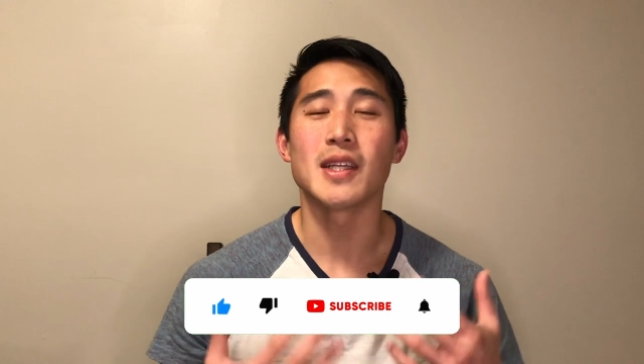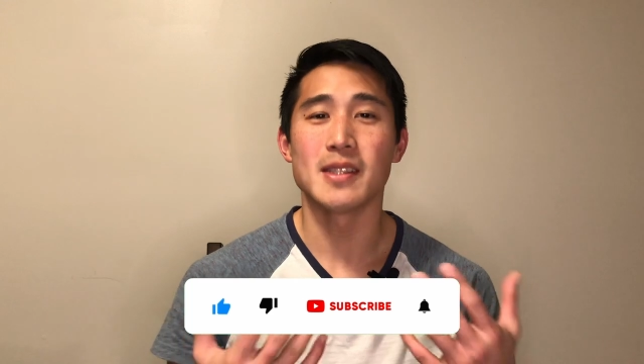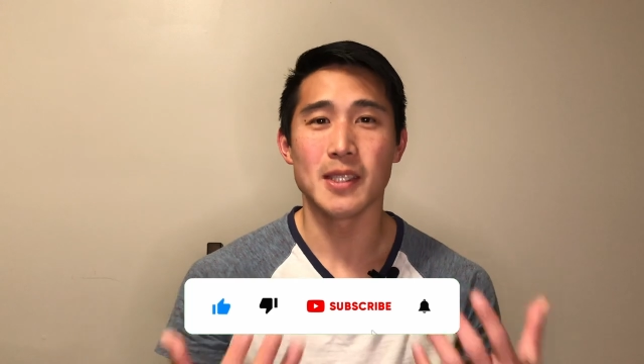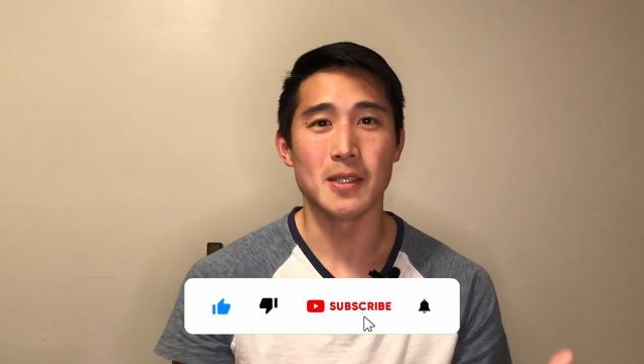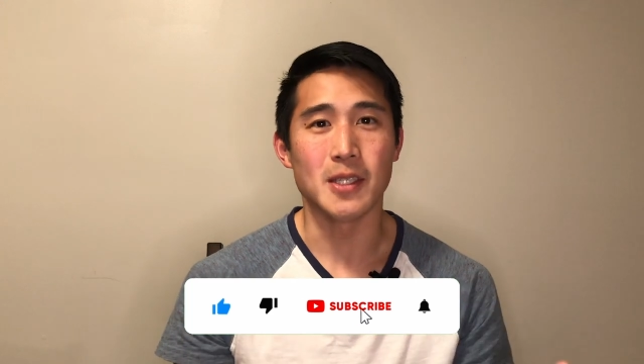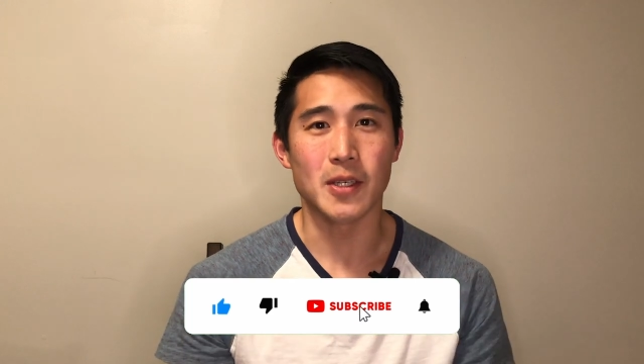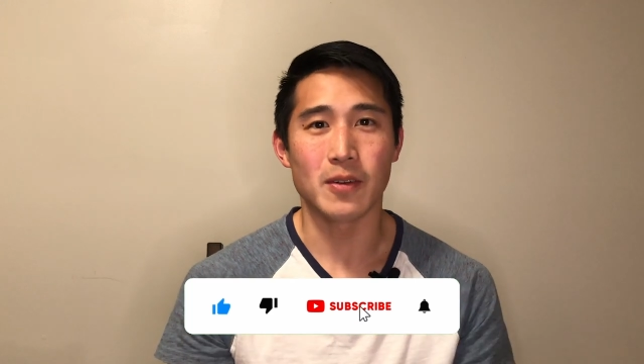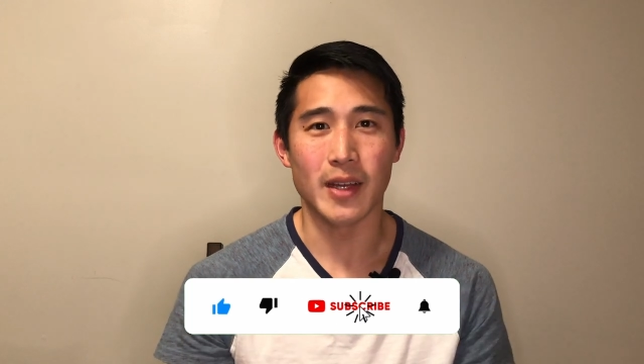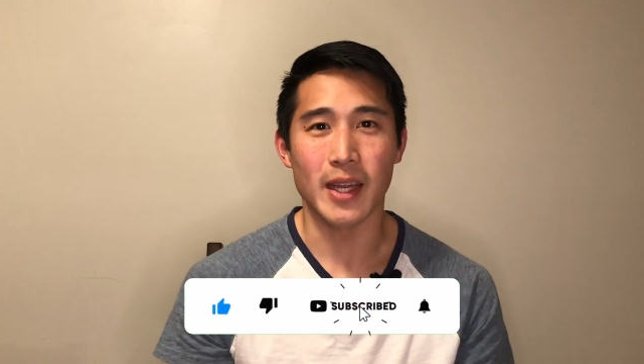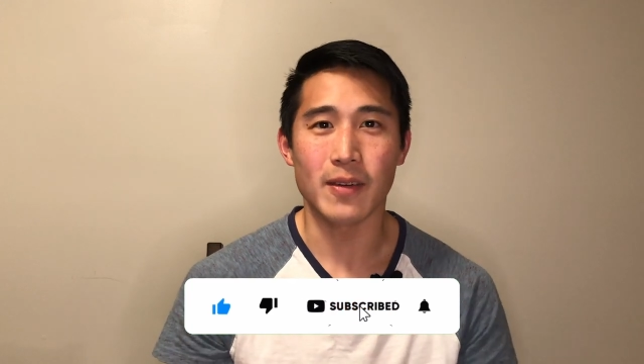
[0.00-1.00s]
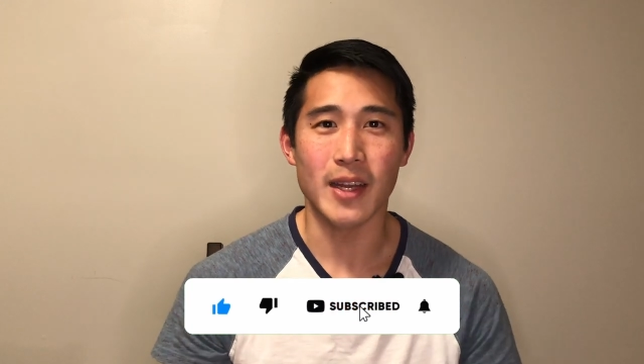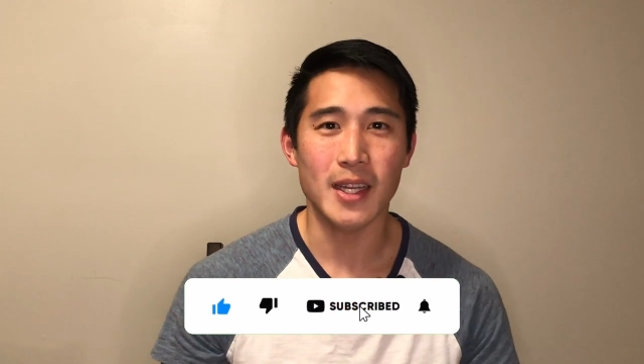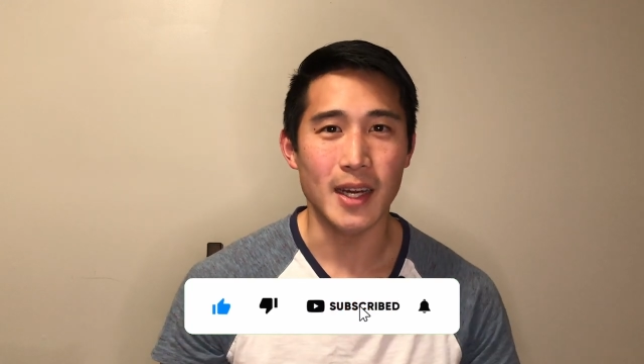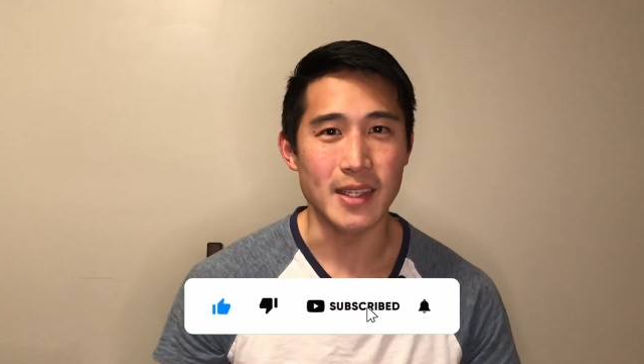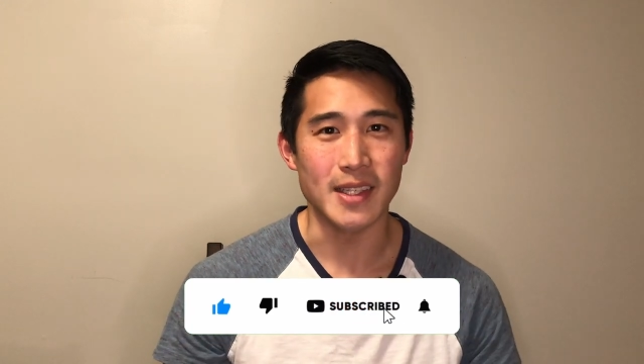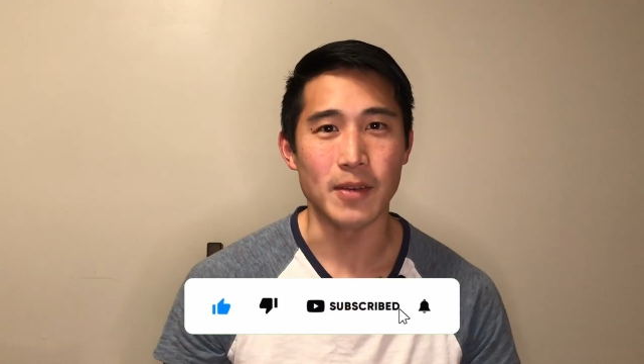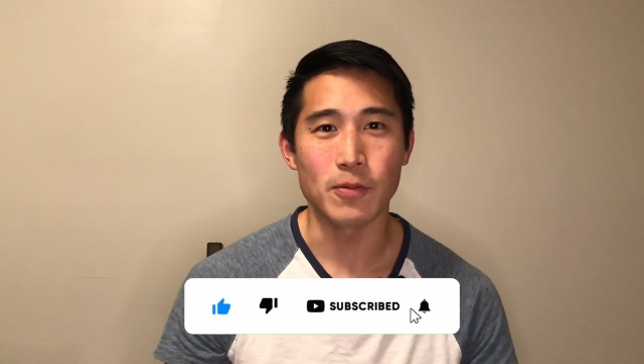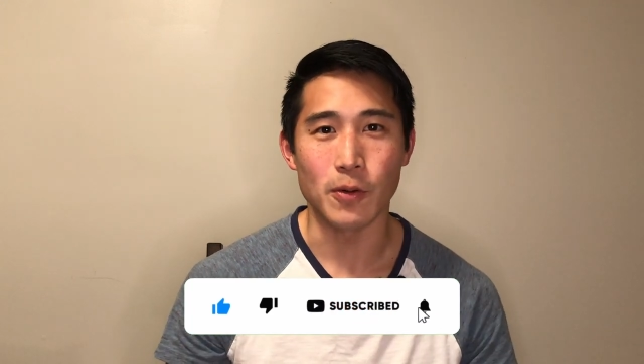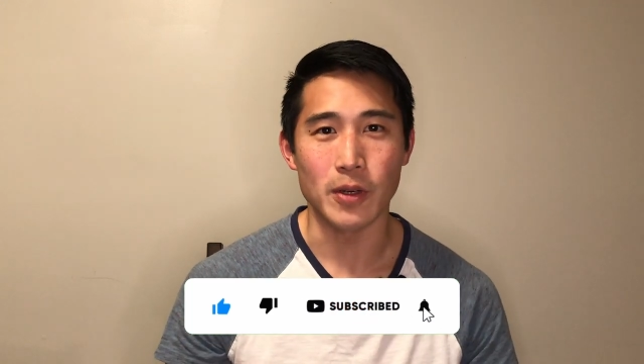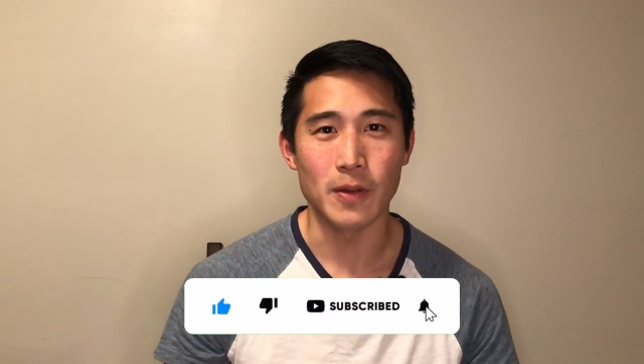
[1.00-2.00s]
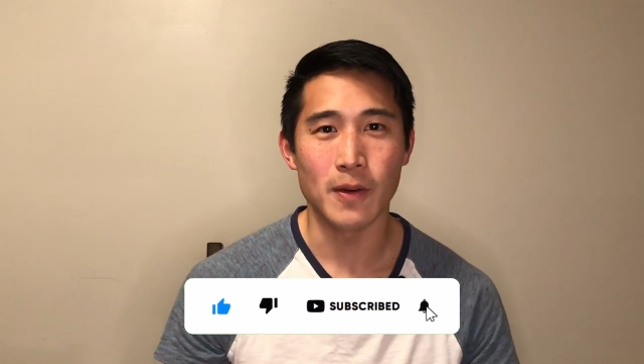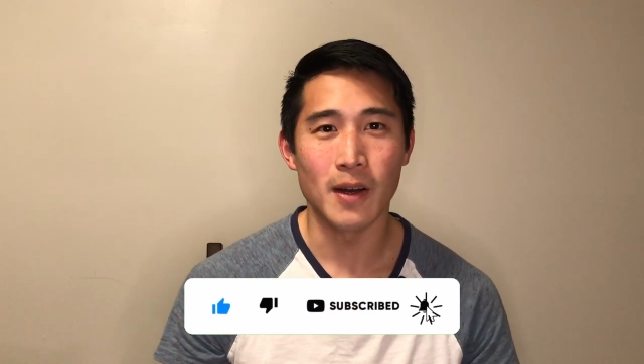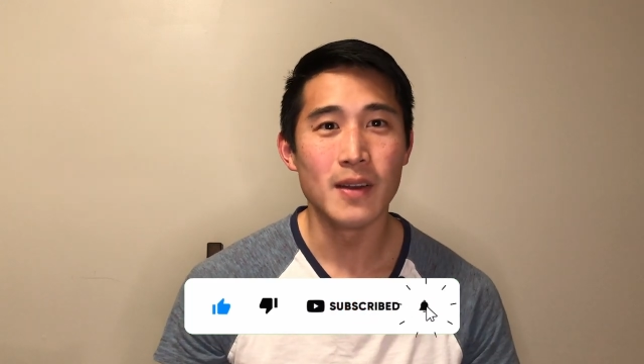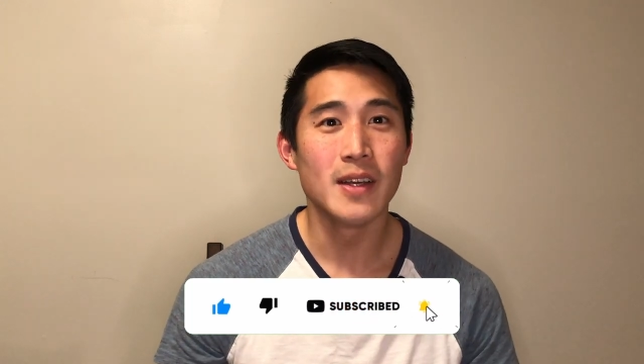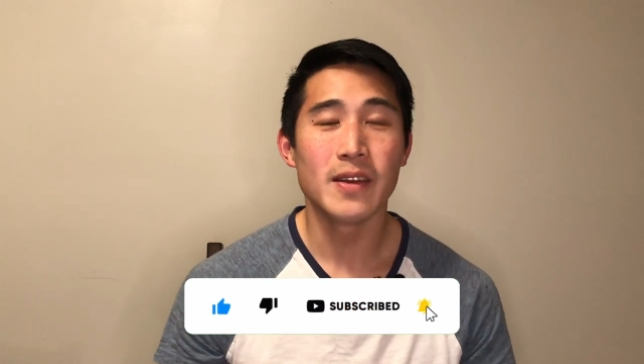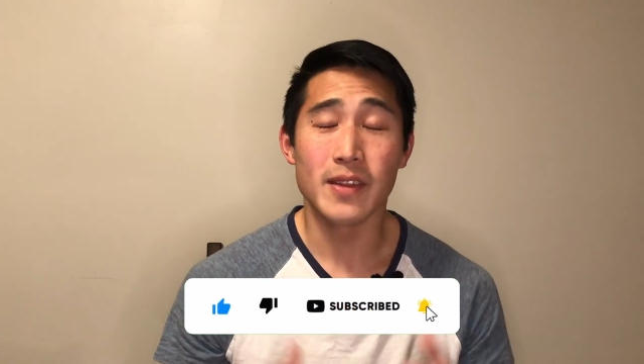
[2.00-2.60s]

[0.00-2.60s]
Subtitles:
and continue to create great content for you all.